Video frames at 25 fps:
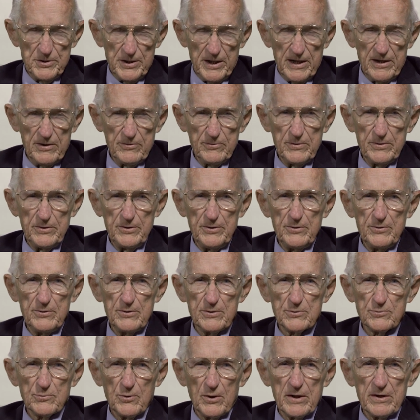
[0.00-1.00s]
shared with you
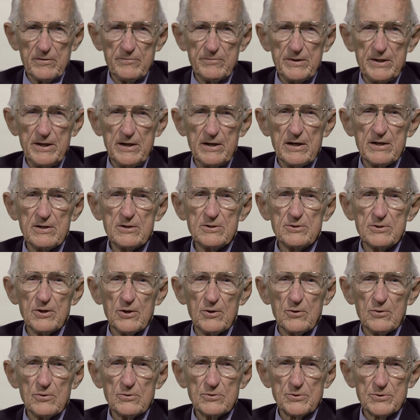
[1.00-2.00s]
is one of the
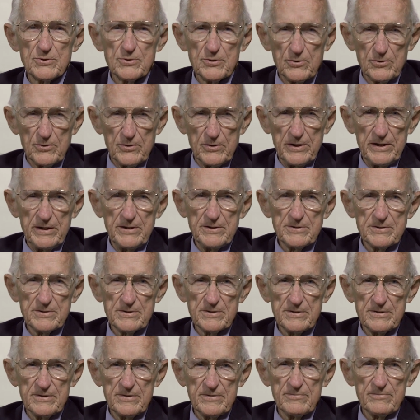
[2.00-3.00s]
untold stories
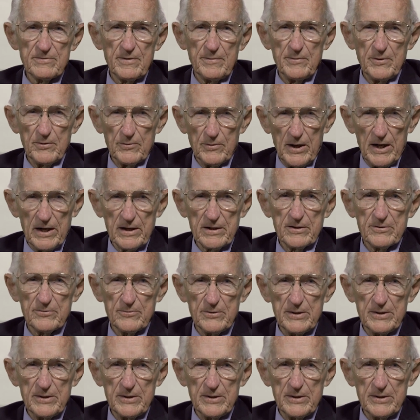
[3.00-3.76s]
from the Rocket